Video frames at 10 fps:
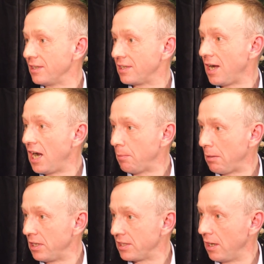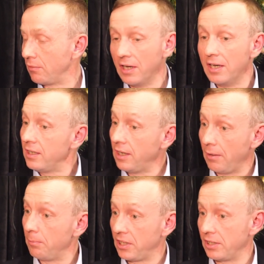decide about myself,
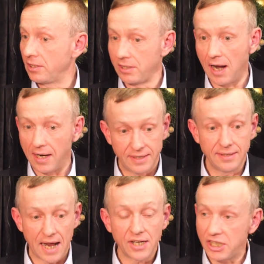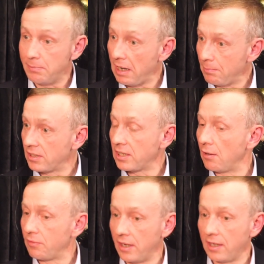because I didn't actually make
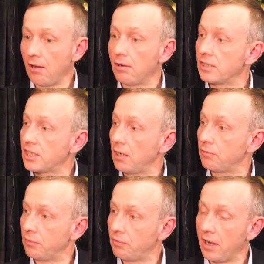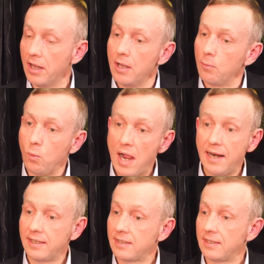myself and I can't self-define. Where
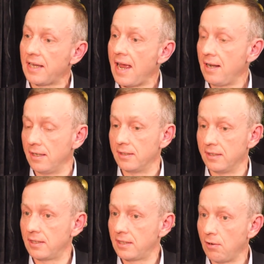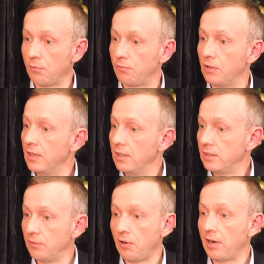does this end, this
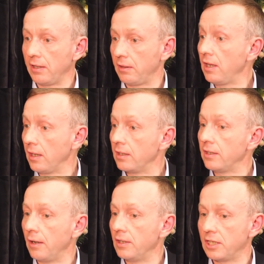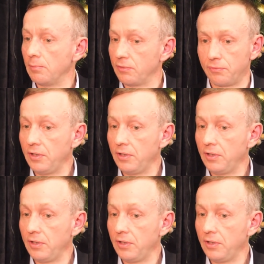self-defining thing, in terms of,